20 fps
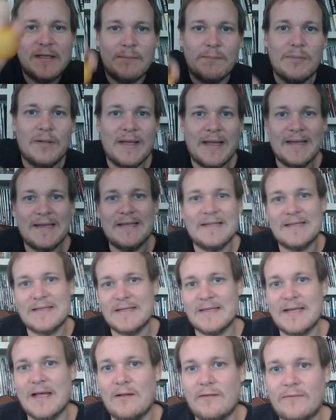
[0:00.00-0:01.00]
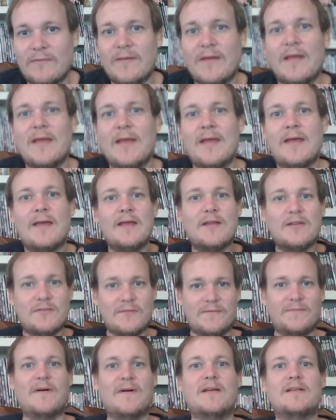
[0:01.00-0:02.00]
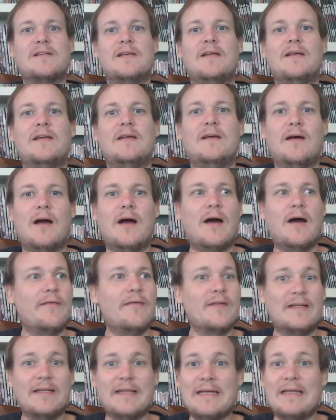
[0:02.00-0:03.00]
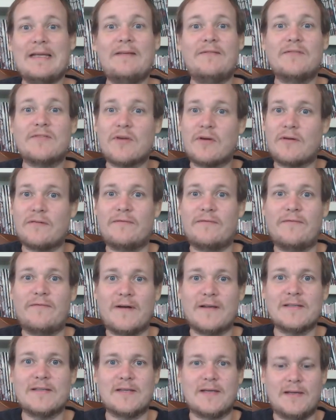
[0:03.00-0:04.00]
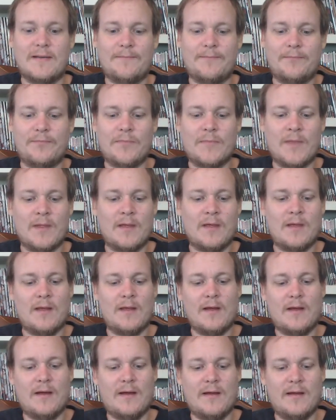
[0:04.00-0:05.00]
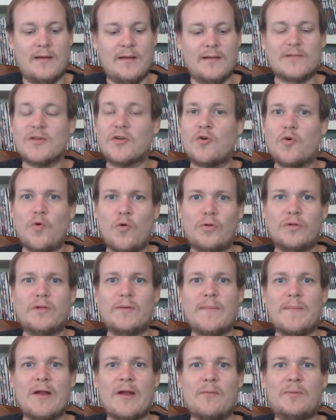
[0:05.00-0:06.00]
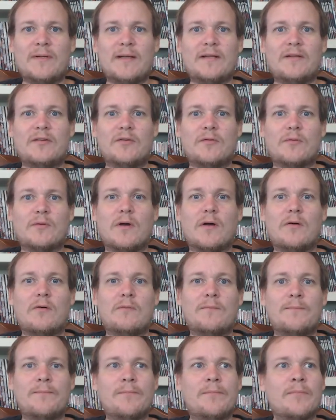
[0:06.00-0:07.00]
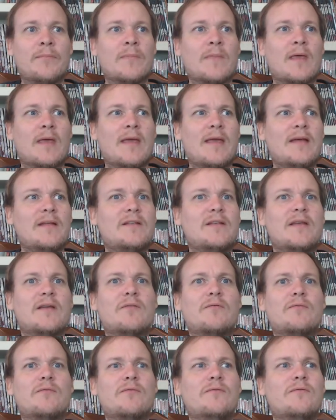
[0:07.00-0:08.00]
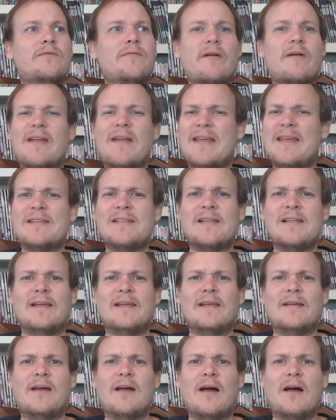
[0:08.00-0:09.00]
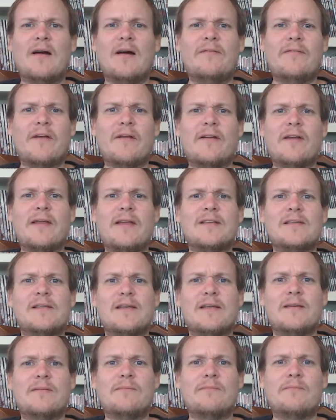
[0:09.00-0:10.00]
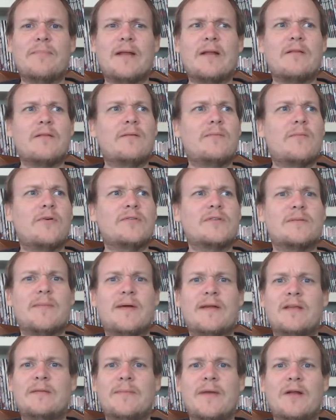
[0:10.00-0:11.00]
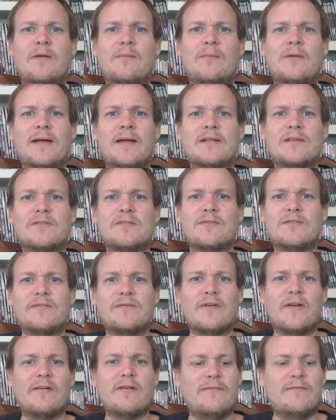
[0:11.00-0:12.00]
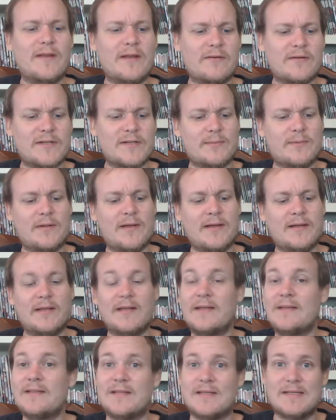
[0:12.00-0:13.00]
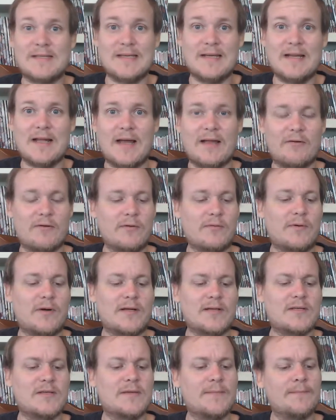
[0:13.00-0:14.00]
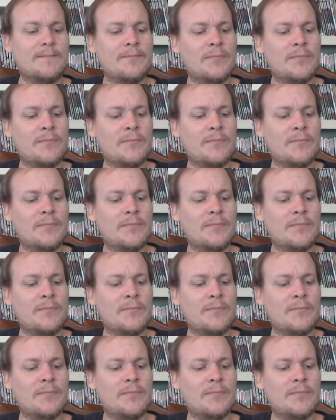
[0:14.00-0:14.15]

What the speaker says: The plant itself is fuzzy. The leaves are fuzzy. It's a cool tomato plant to grow. It grew very easily, better than most of my tomato plants. So it's a very vigorous plant, at least the seed I grew was.